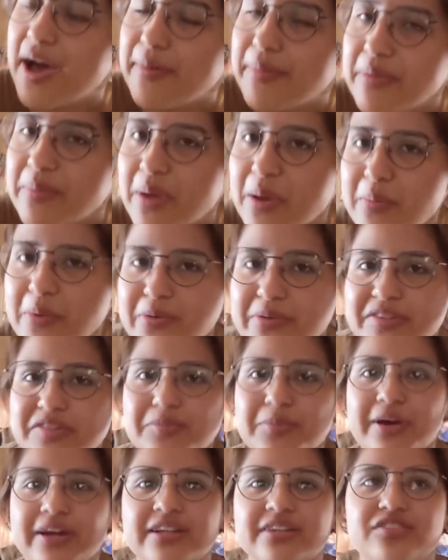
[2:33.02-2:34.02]
My mom always
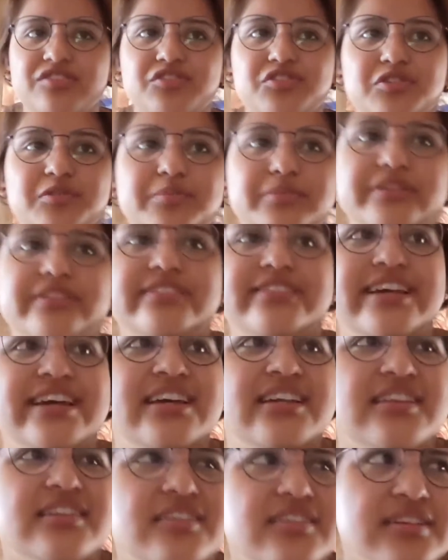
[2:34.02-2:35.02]
bought us
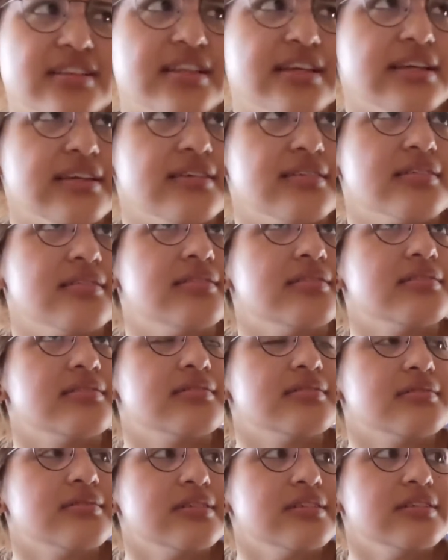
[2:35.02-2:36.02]
2% or like,
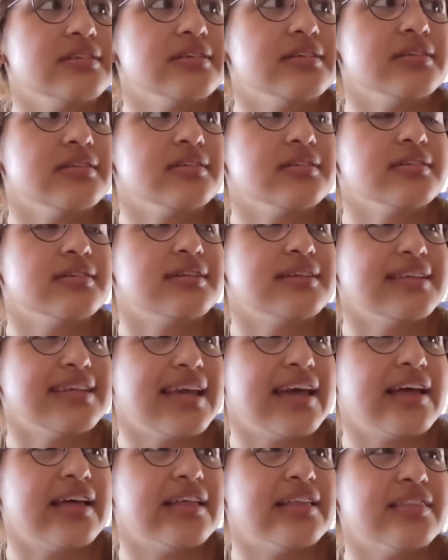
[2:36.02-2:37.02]
was it?
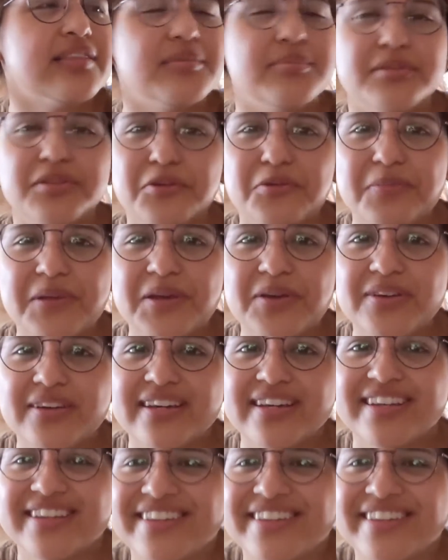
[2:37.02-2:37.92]
Yeah, the blue milk.